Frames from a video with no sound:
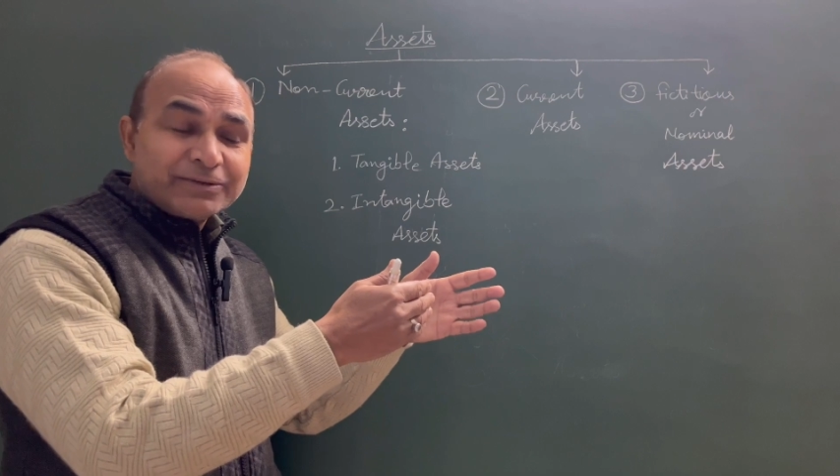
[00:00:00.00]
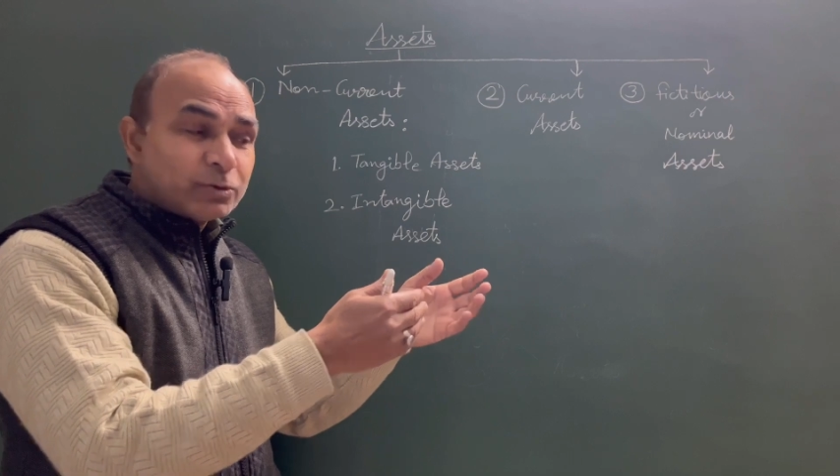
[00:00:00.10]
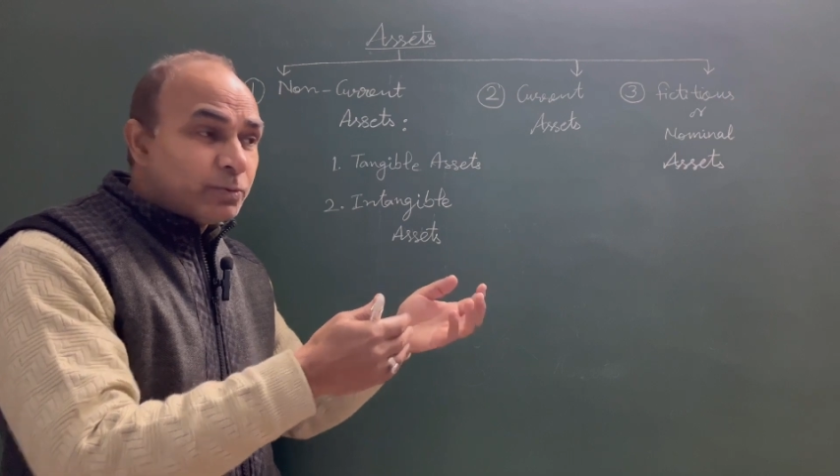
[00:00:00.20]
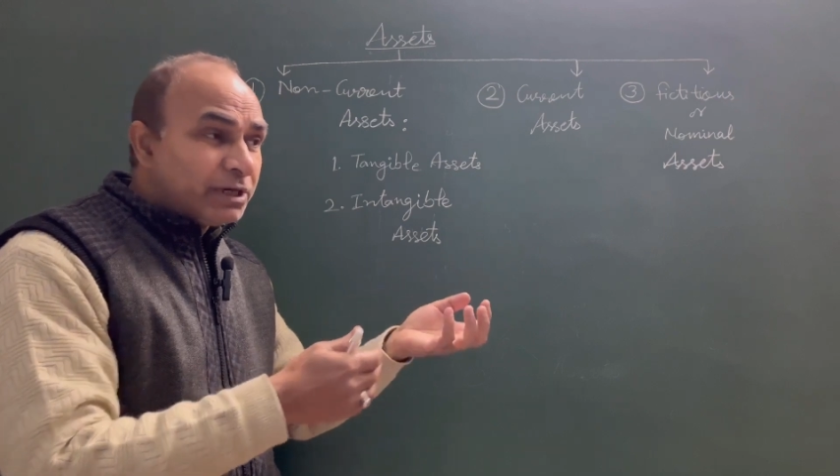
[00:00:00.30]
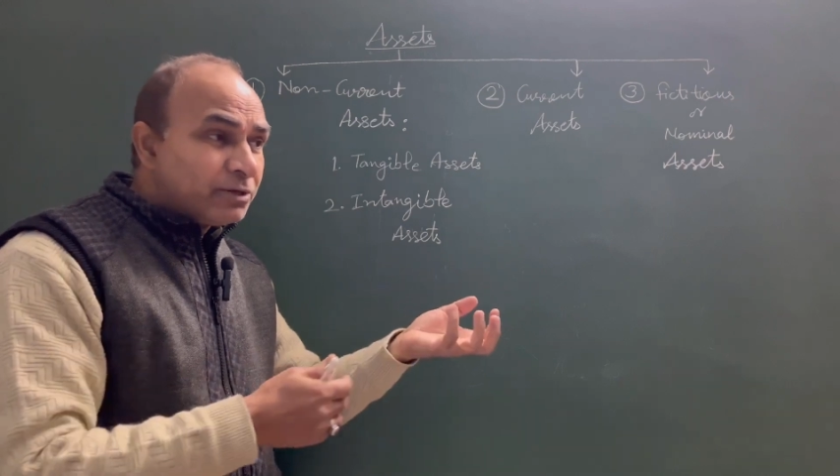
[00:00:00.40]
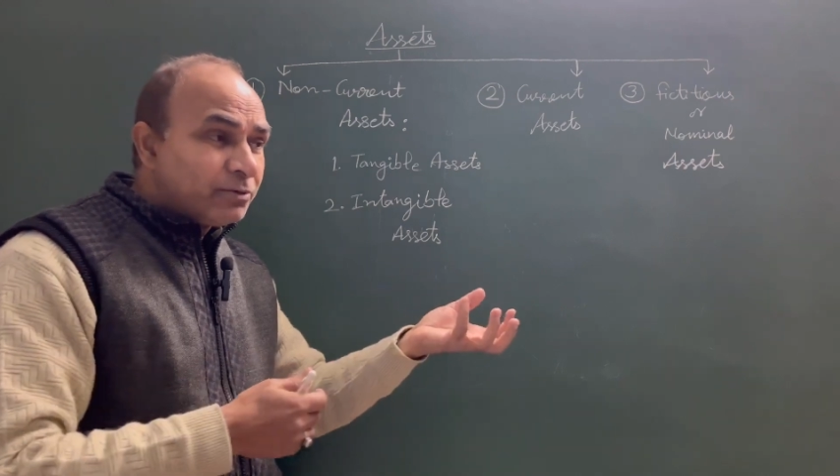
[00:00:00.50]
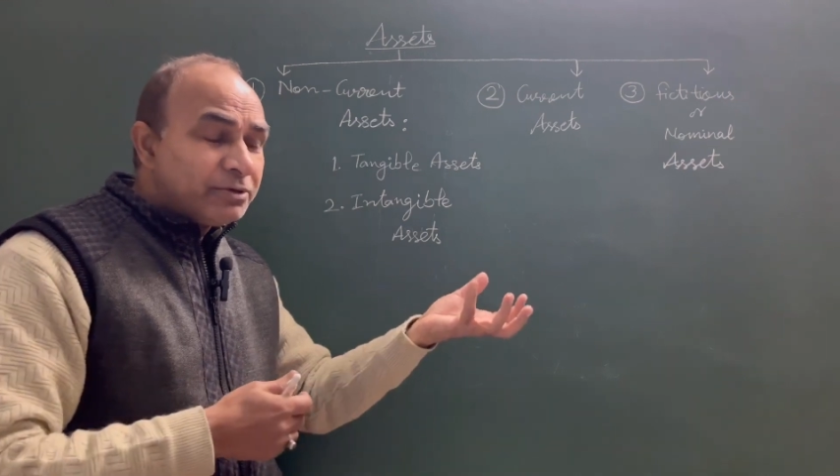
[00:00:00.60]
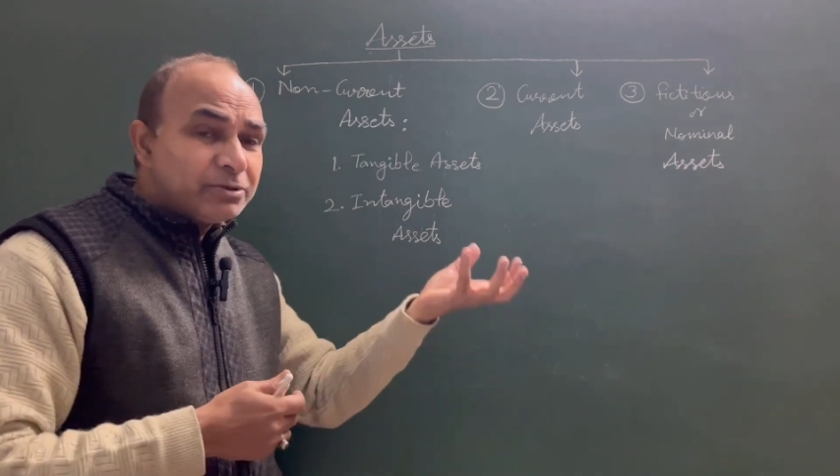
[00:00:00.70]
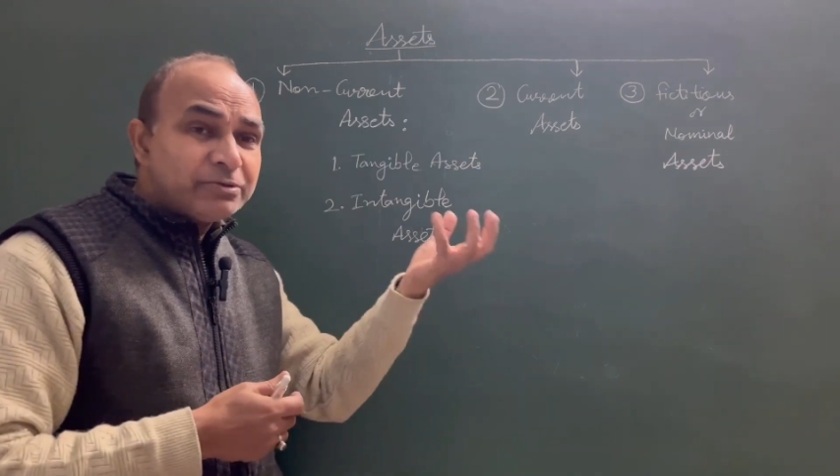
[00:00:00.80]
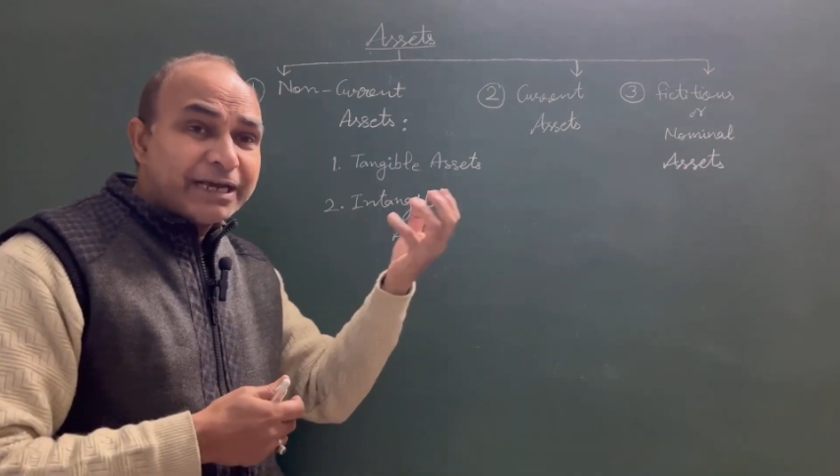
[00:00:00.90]
So we are
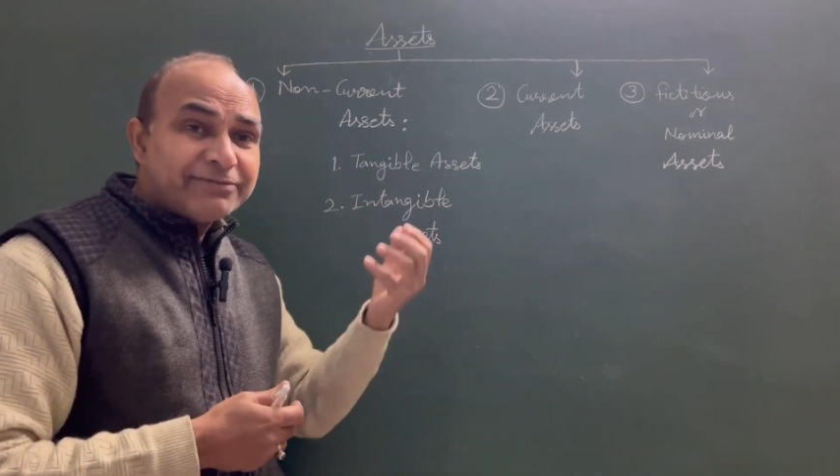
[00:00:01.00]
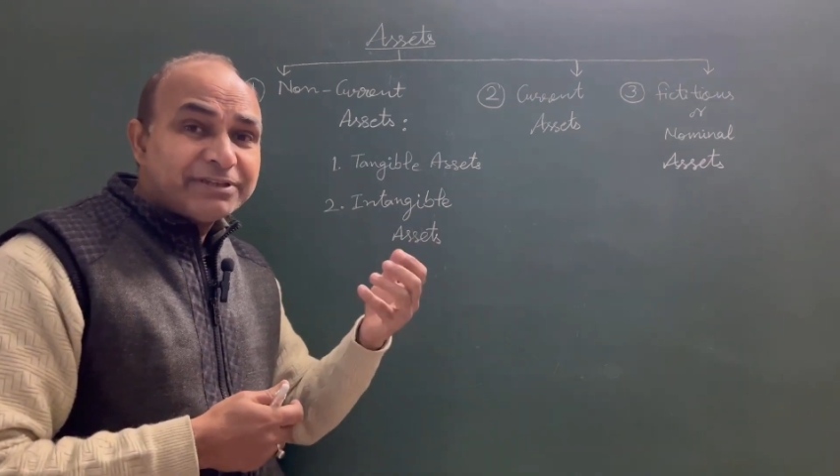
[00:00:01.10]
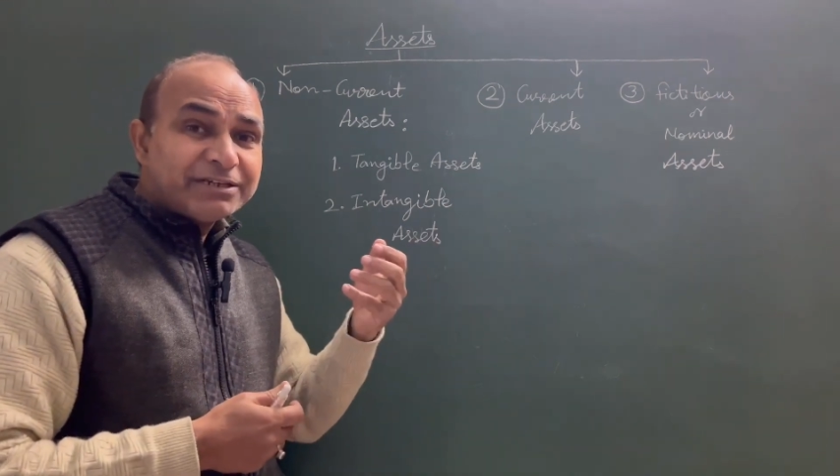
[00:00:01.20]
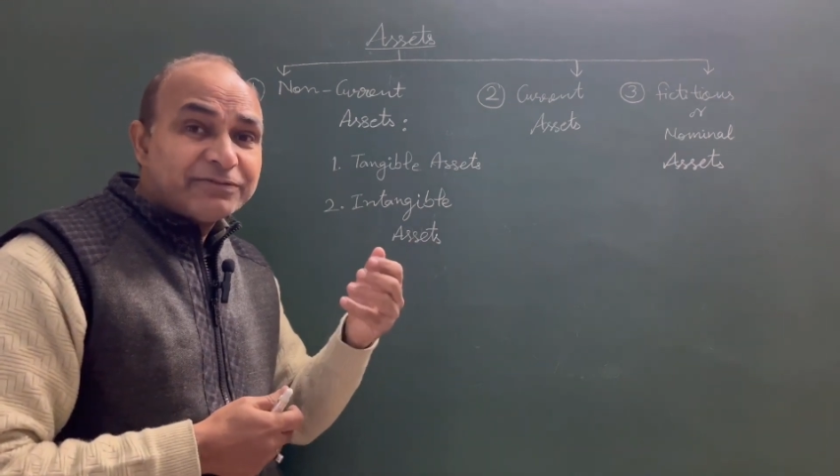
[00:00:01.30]
going to have that